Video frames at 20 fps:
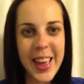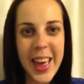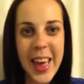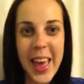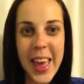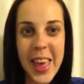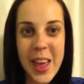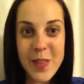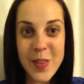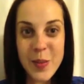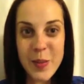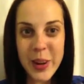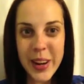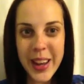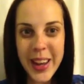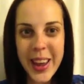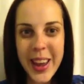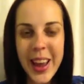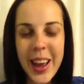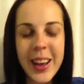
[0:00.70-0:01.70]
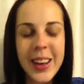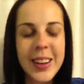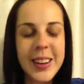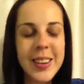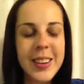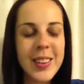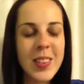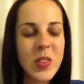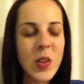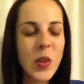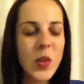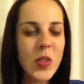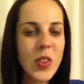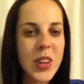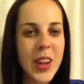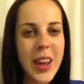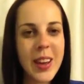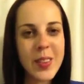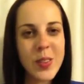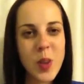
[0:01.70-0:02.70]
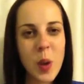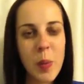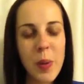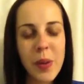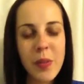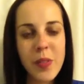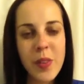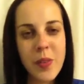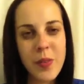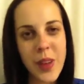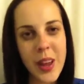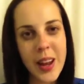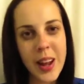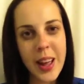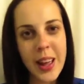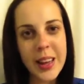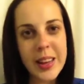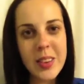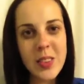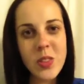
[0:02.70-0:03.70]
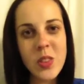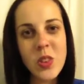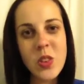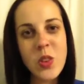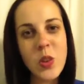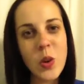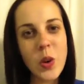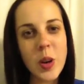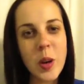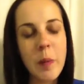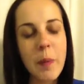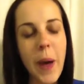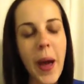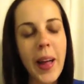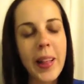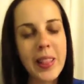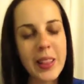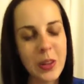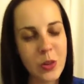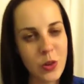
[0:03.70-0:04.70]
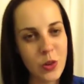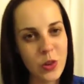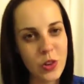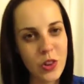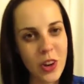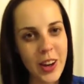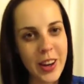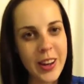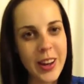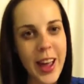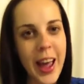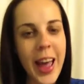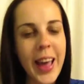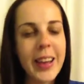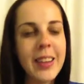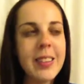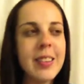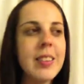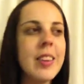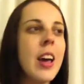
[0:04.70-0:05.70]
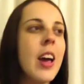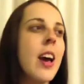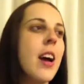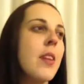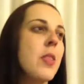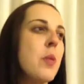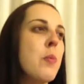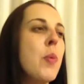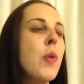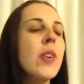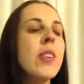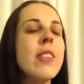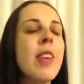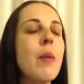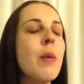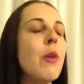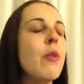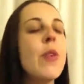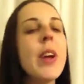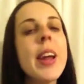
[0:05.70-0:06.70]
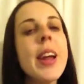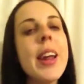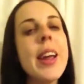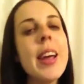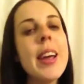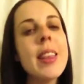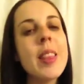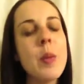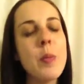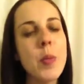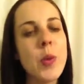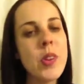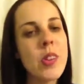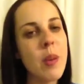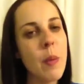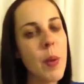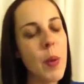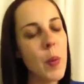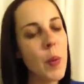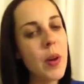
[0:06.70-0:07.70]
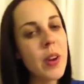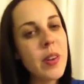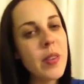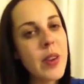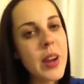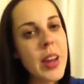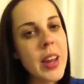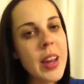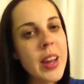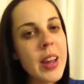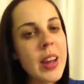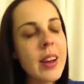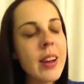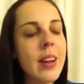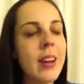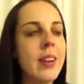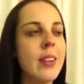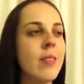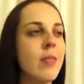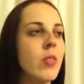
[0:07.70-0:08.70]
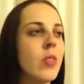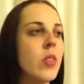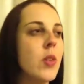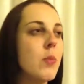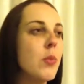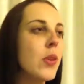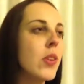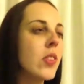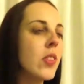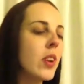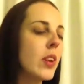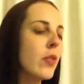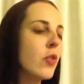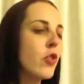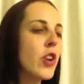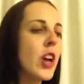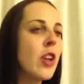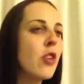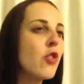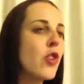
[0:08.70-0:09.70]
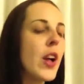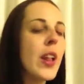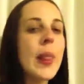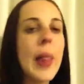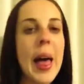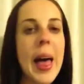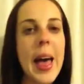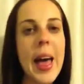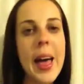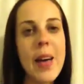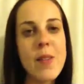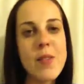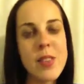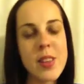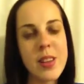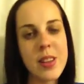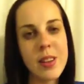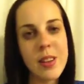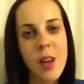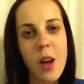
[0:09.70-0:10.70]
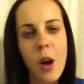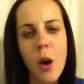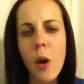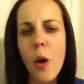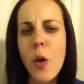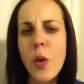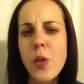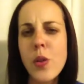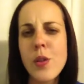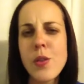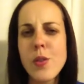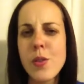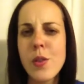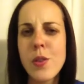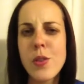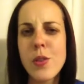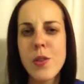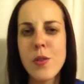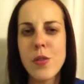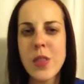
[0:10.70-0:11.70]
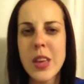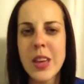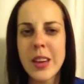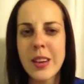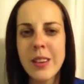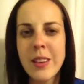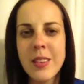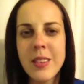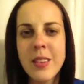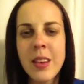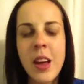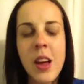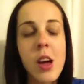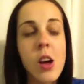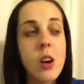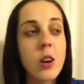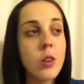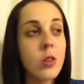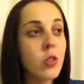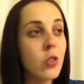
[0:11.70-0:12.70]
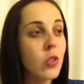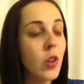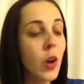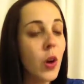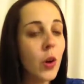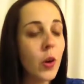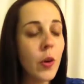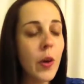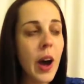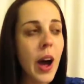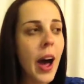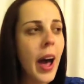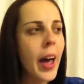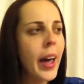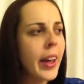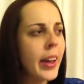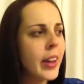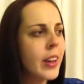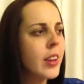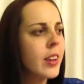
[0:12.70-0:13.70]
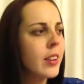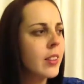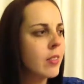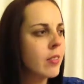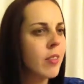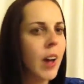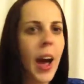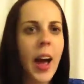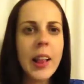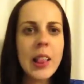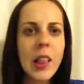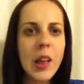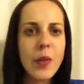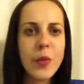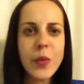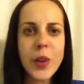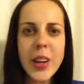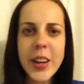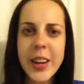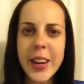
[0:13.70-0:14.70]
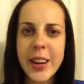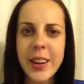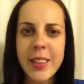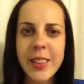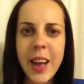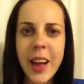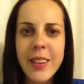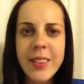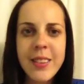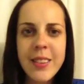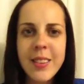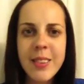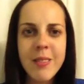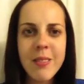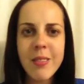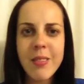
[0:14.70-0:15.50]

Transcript: Hey everybody! So today's topic for VEDA is to talk about literature and the books that we're reading, the books that we want to read, and the books that have changed our lives and all those sorts of things. So I love reading. That's